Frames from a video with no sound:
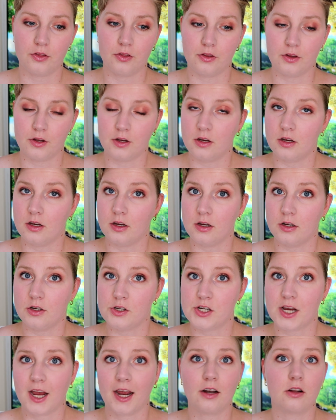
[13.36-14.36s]
the
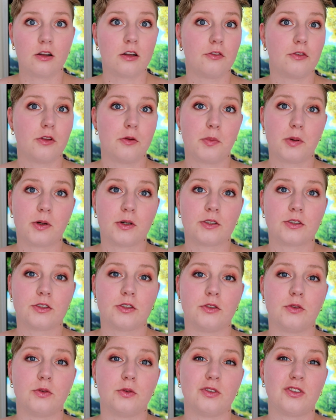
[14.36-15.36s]
channel of the
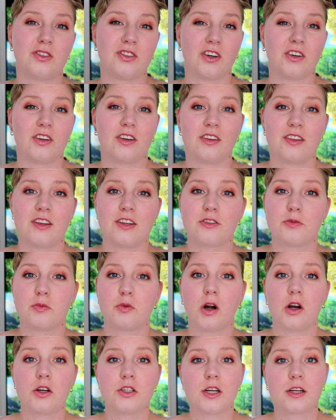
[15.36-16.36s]
person who started this
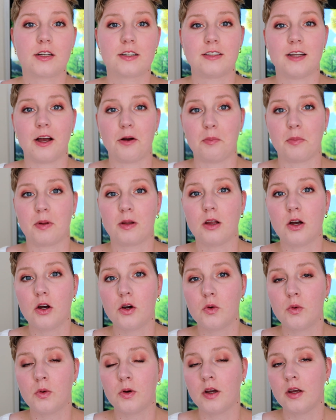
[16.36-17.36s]
project down
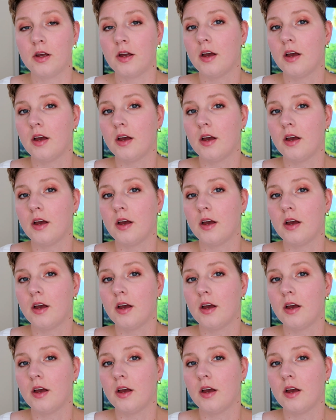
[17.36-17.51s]
below,